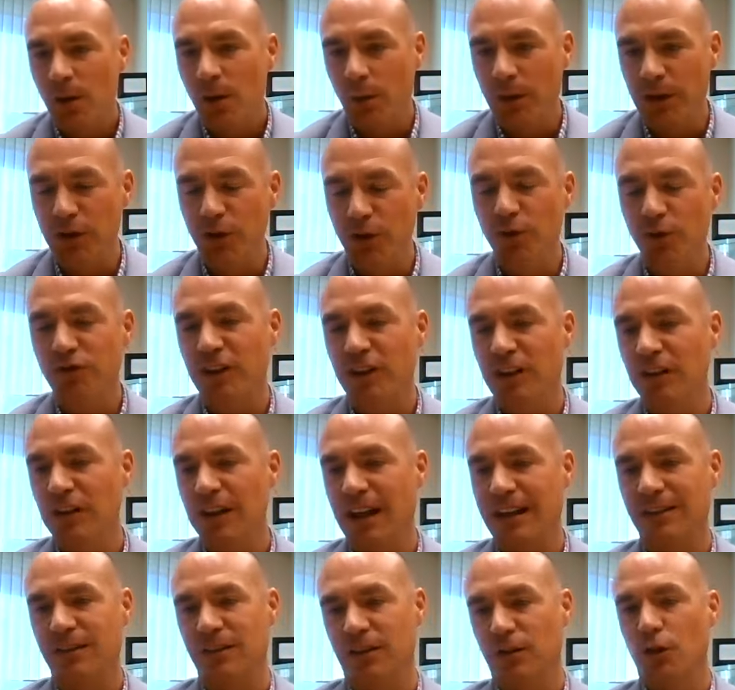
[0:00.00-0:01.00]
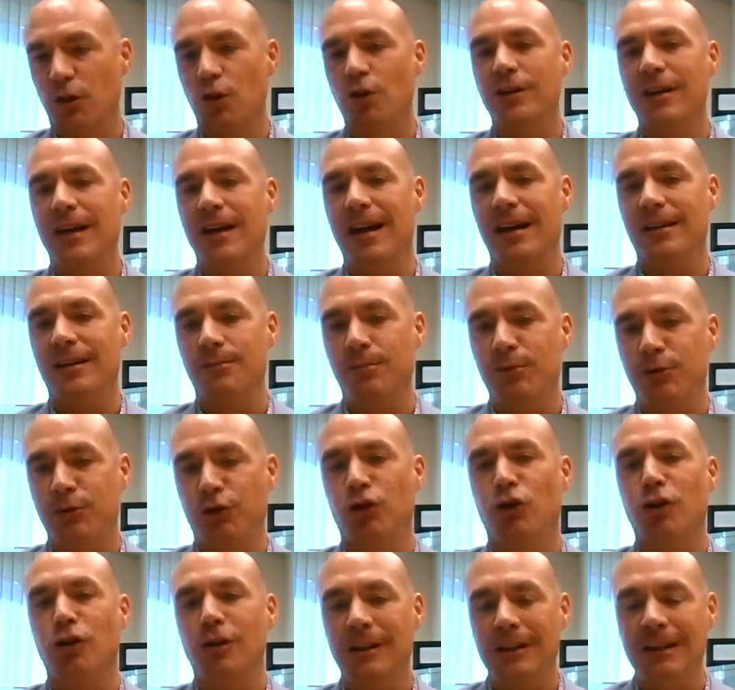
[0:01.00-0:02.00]
we usually like to look at
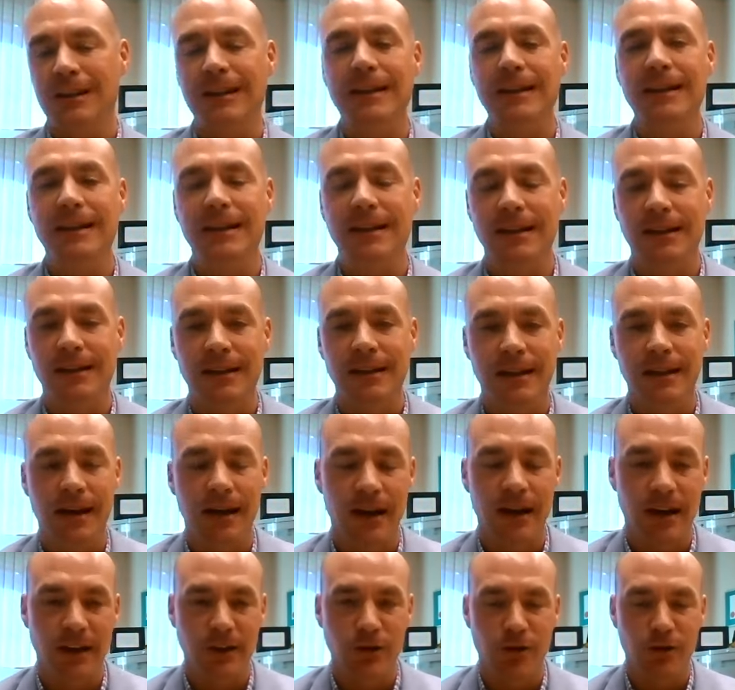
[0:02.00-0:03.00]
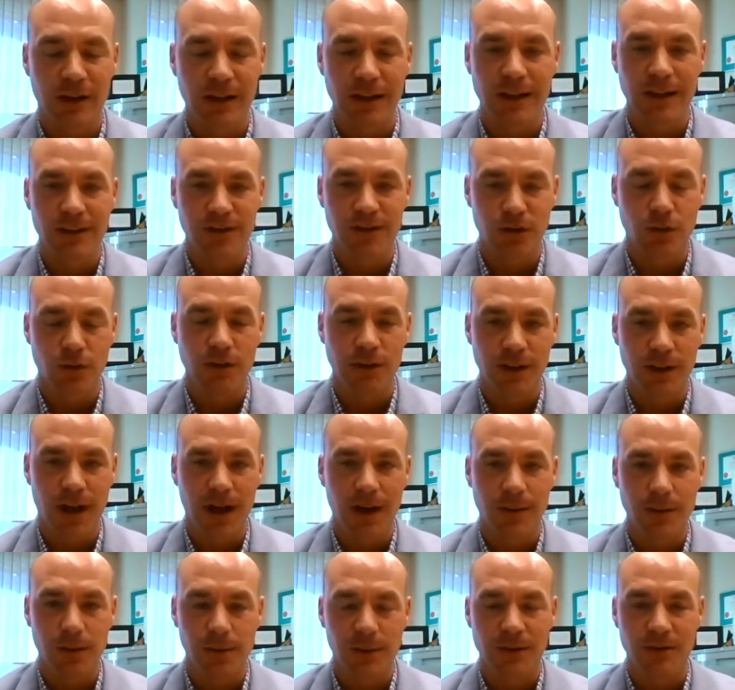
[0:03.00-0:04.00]
pure, clean uh, ingredients over
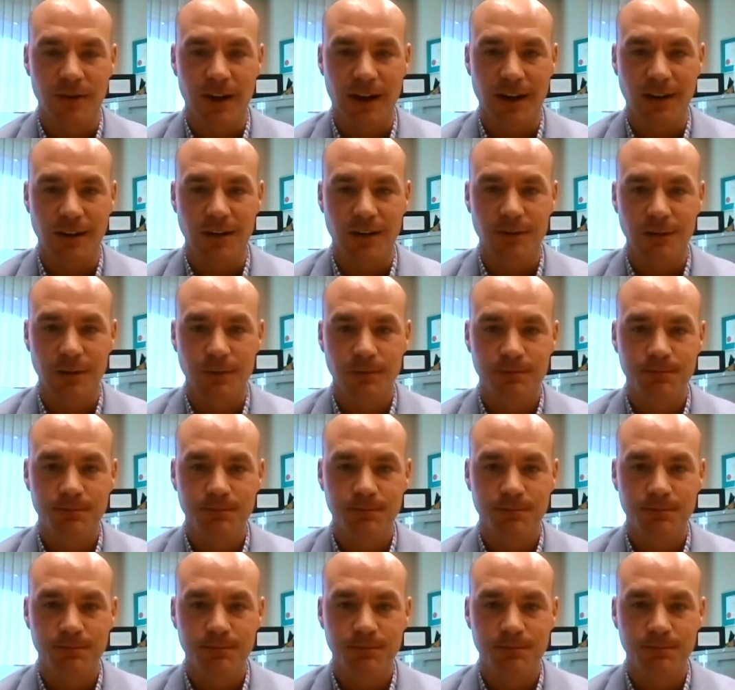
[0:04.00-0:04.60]
time to be effective.